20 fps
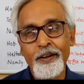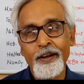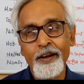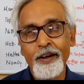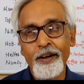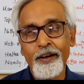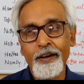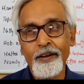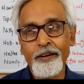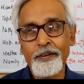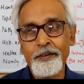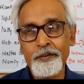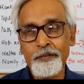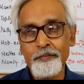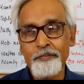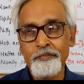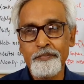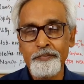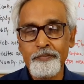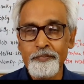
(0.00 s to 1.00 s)

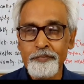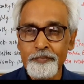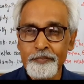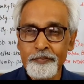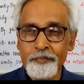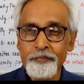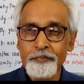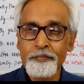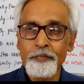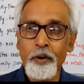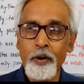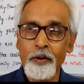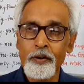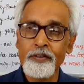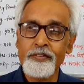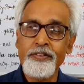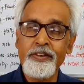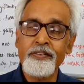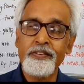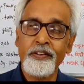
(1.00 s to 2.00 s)
for
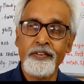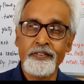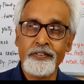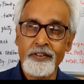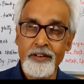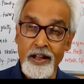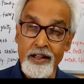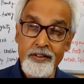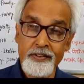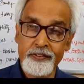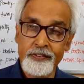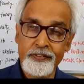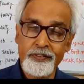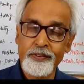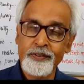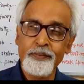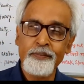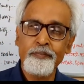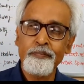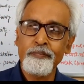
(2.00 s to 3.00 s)
Jesus Christ.
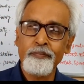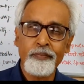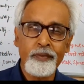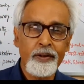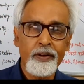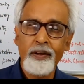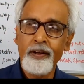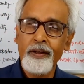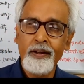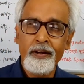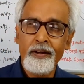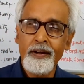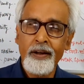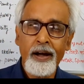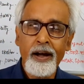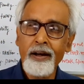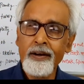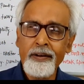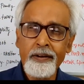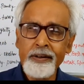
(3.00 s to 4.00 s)

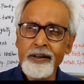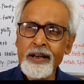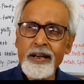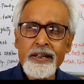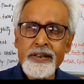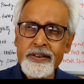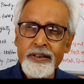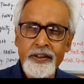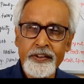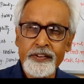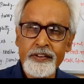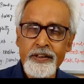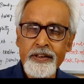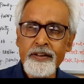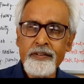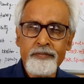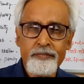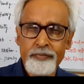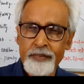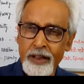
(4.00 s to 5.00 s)
Religiously,
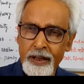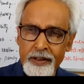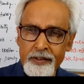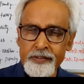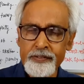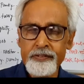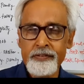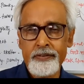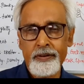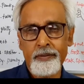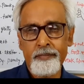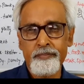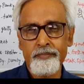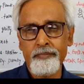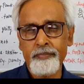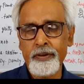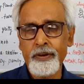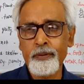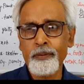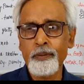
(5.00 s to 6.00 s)
there is,
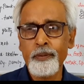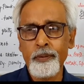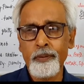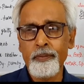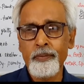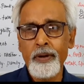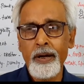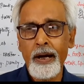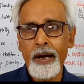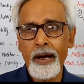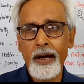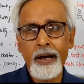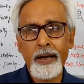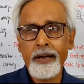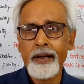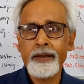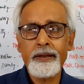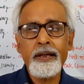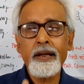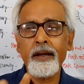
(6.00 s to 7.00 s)

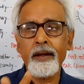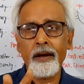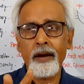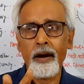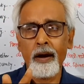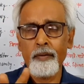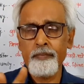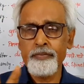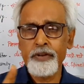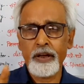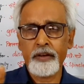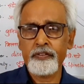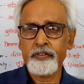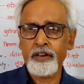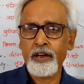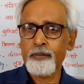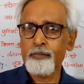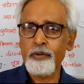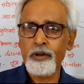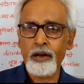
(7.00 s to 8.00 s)
nothing
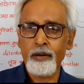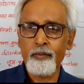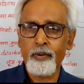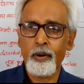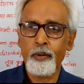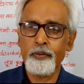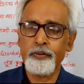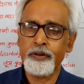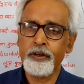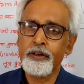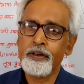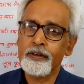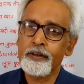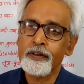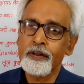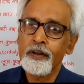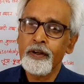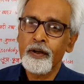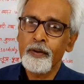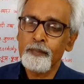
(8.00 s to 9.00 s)
objectionable about it,
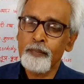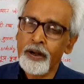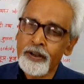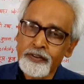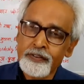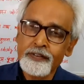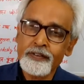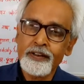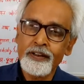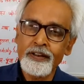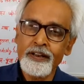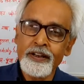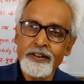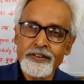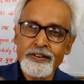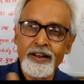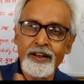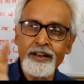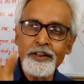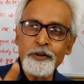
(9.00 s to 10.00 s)
but
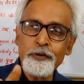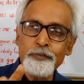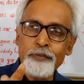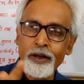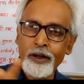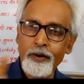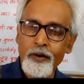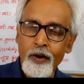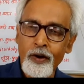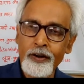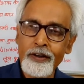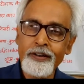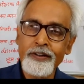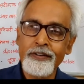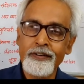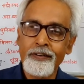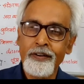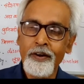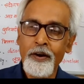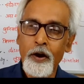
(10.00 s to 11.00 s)
literally you may call it
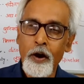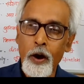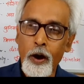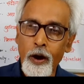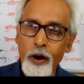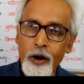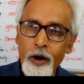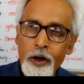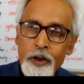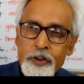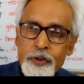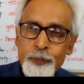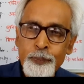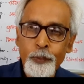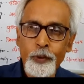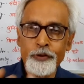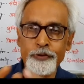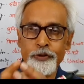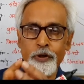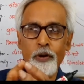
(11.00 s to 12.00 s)

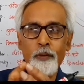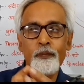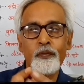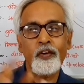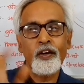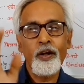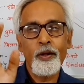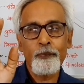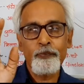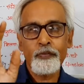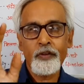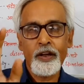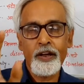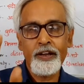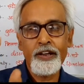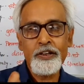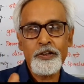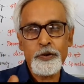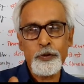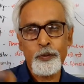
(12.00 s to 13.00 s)
hodgepodge of
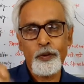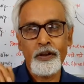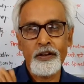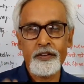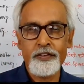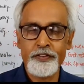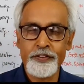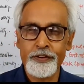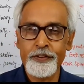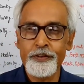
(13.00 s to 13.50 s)
rituals.